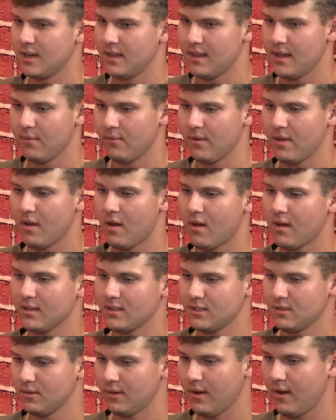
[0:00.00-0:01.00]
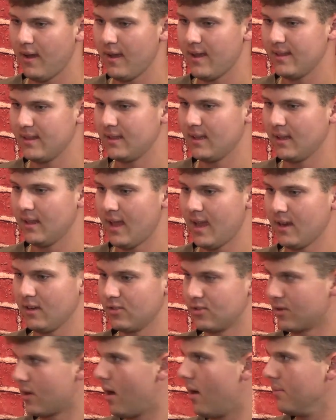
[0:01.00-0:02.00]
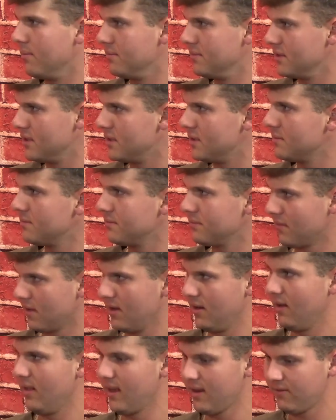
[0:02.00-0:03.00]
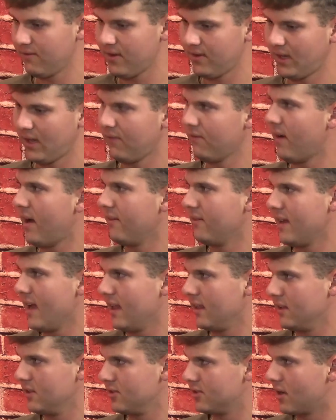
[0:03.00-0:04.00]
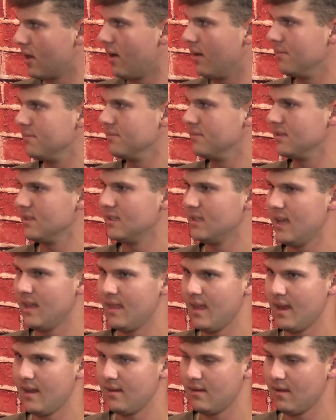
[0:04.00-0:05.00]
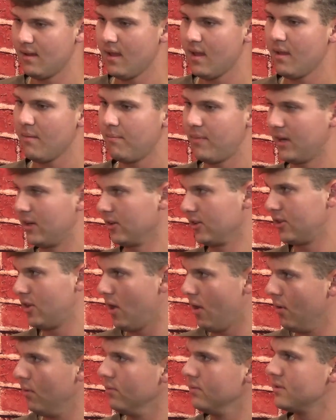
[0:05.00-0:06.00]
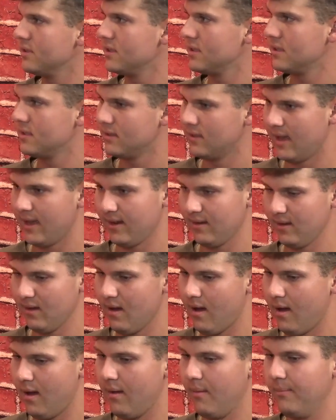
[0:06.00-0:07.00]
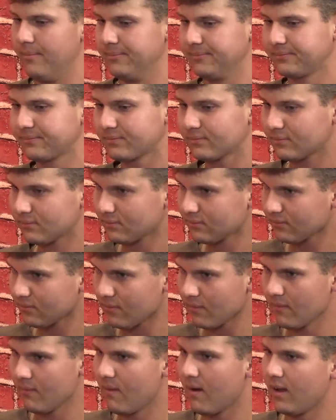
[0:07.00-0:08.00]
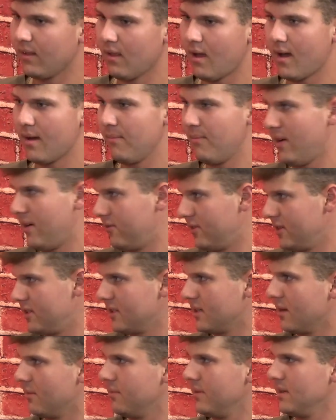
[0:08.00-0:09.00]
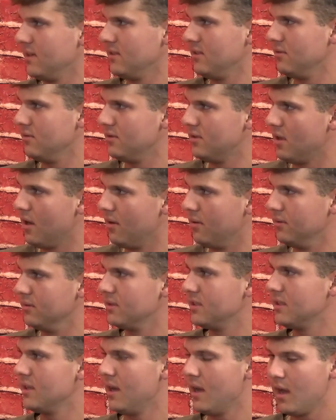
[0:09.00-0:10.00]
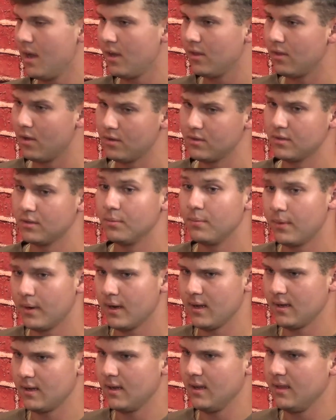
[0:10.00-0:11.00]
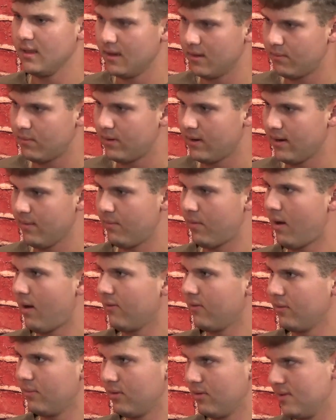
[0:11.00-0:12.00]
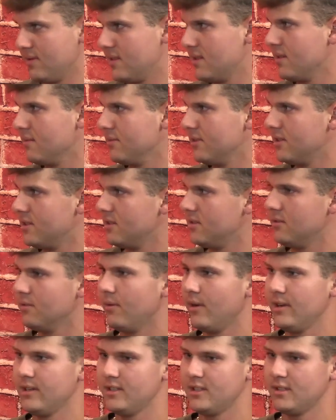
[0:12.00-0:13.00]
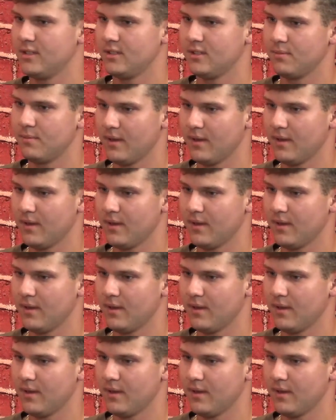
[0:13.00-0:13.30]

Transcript: And then we also got into like drums, like 55-gallon drums, and then bigger totes. Like a lot of beverage companies use totes. Those are pretty good. They're pretty profitable in some situations.